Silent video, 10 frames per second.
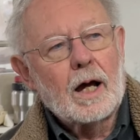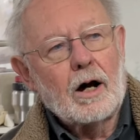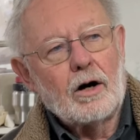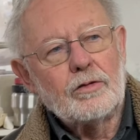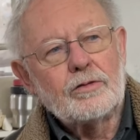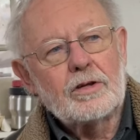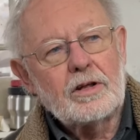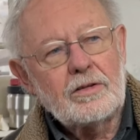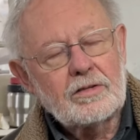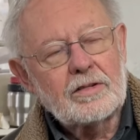on
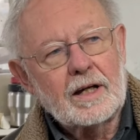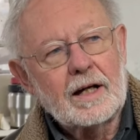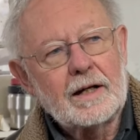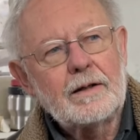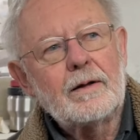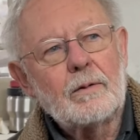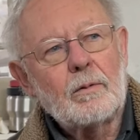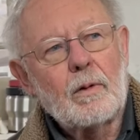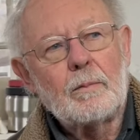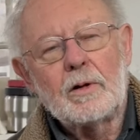Teesside,
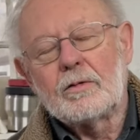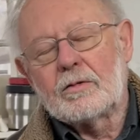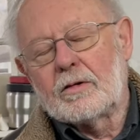when we used to